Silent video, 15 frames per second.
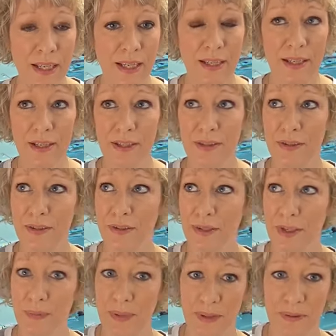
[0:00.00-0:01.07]
And they're
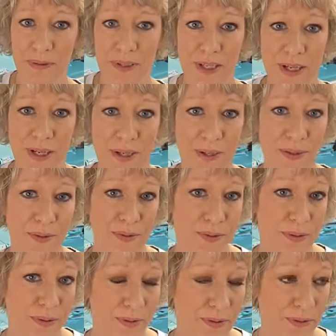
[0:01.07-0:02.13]
like pillow size
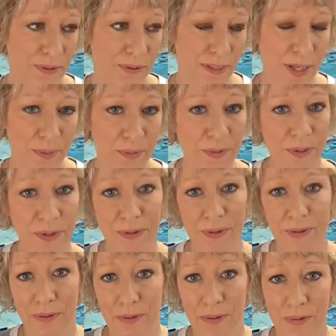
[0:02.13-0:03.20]
or table
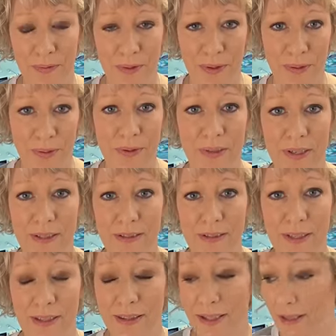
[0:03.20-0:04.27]
runner or throw or things
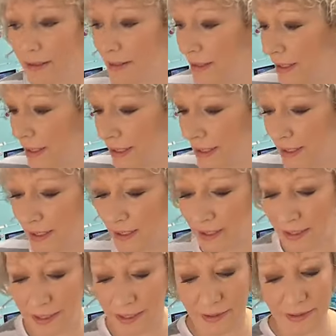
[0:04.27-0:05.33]
like that.
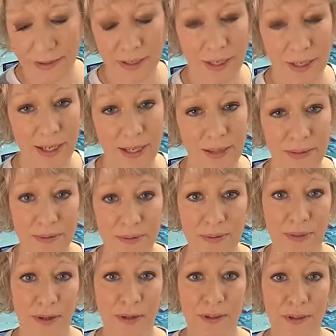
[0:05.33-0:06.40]
And again,
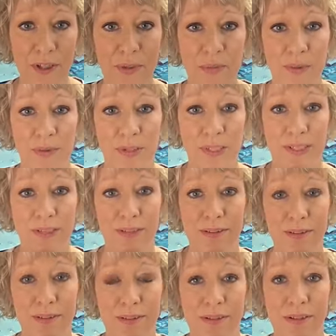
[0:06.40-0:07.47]
the October one
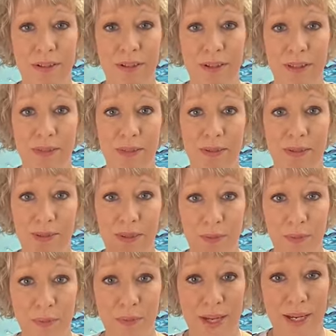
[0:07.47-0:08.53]
is the
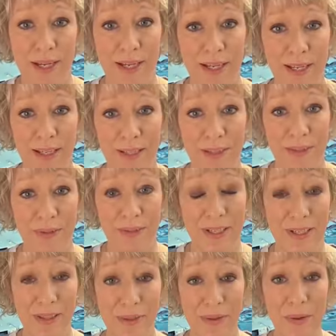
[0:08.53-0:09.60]
zipper bag, and you
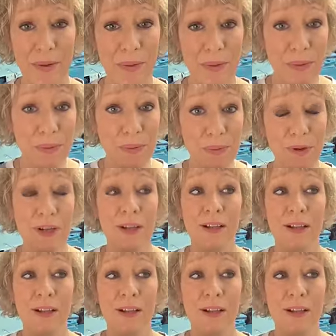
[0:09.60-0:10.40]
get the whole